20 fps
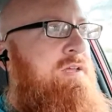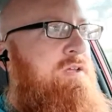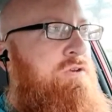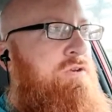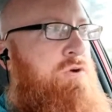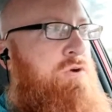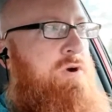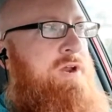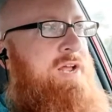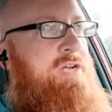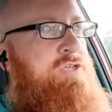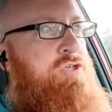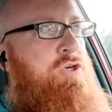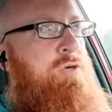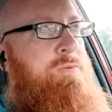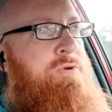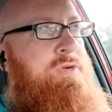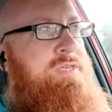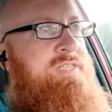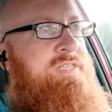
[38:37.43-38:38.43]
DoorDash,
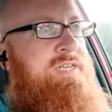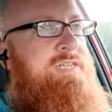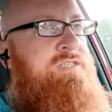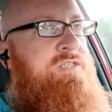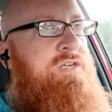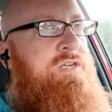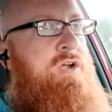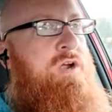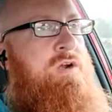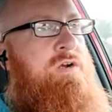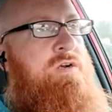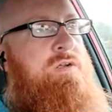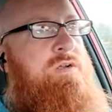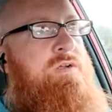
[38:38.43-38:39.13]
Uber Eats, Instacart,